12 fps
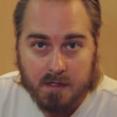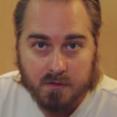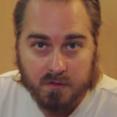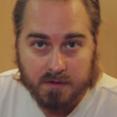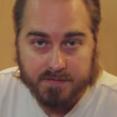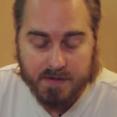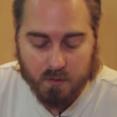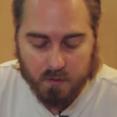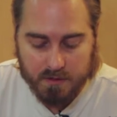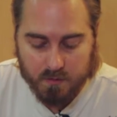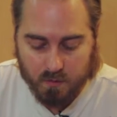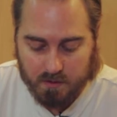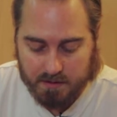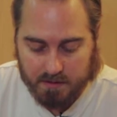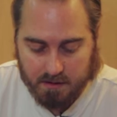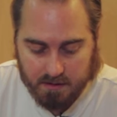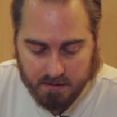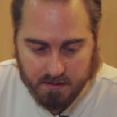leave the wooden one
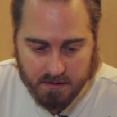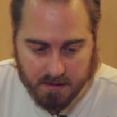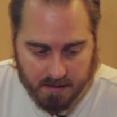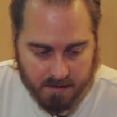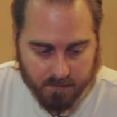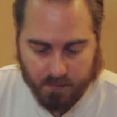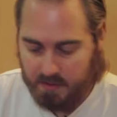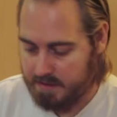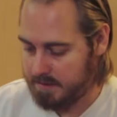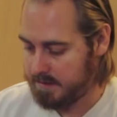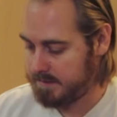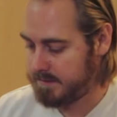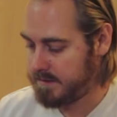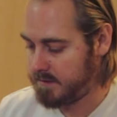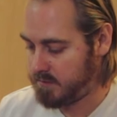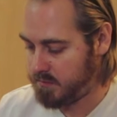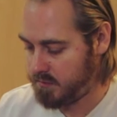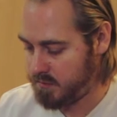on. But let's
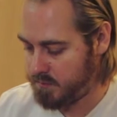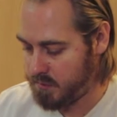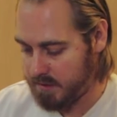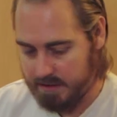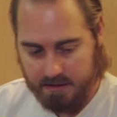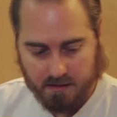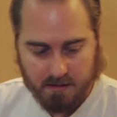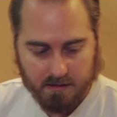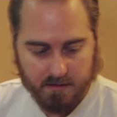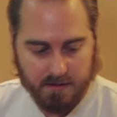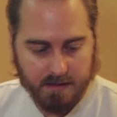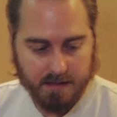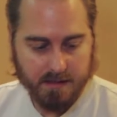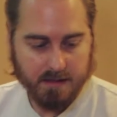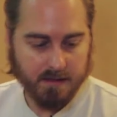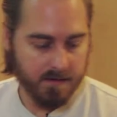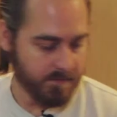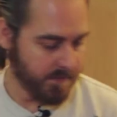get to putting on the
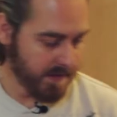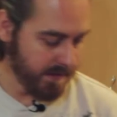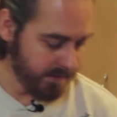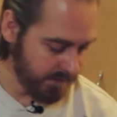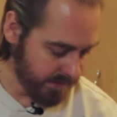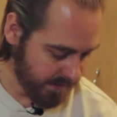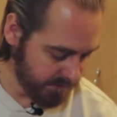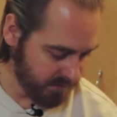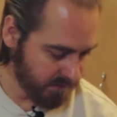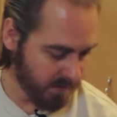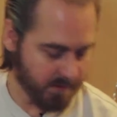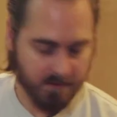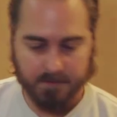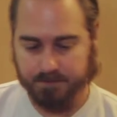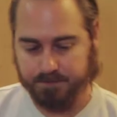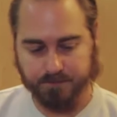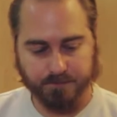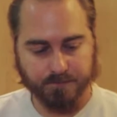ATI stock.
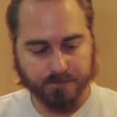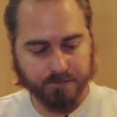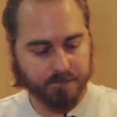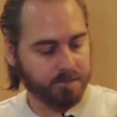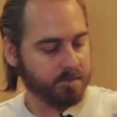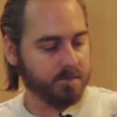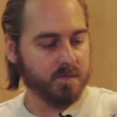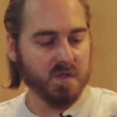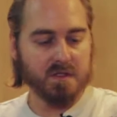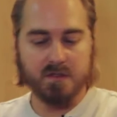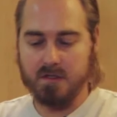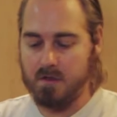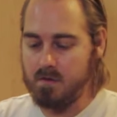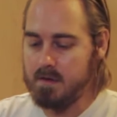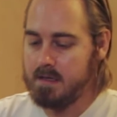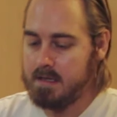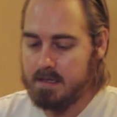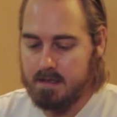So
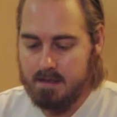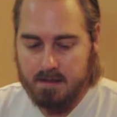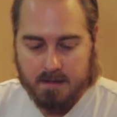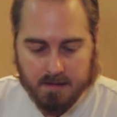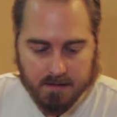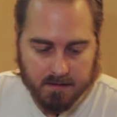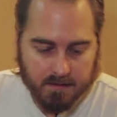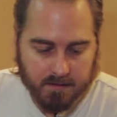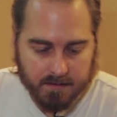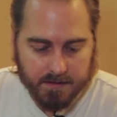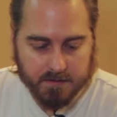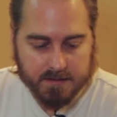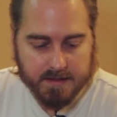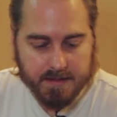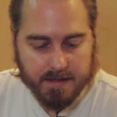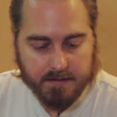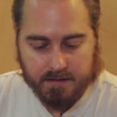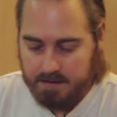here's
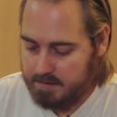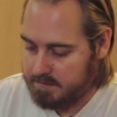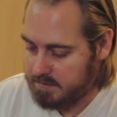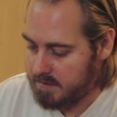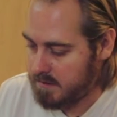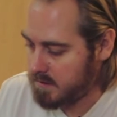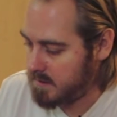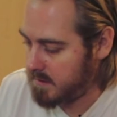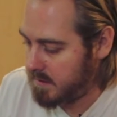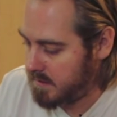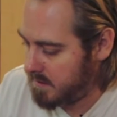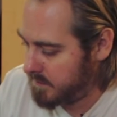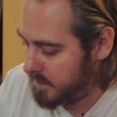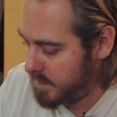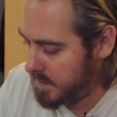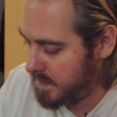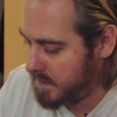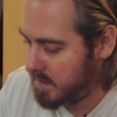the ATI stock.
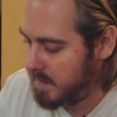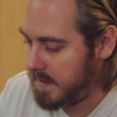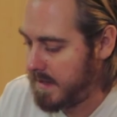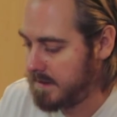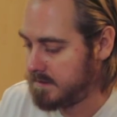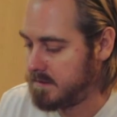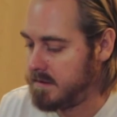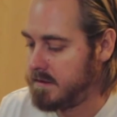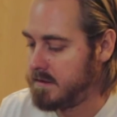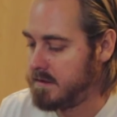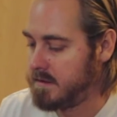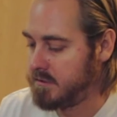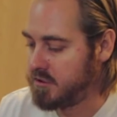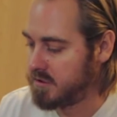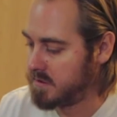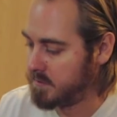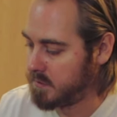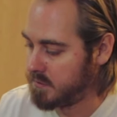You know, it has the
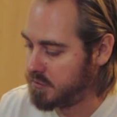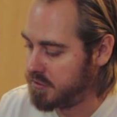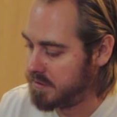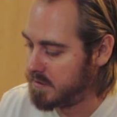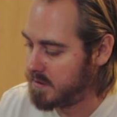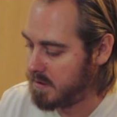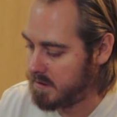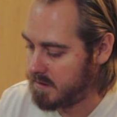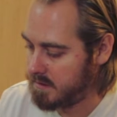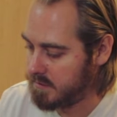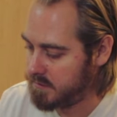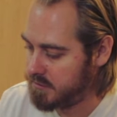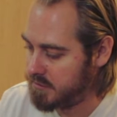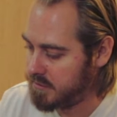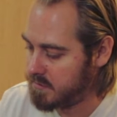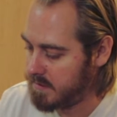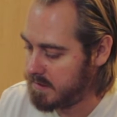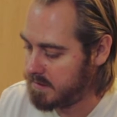adjustable cheek
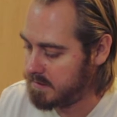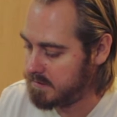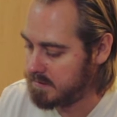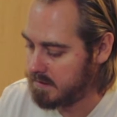rise.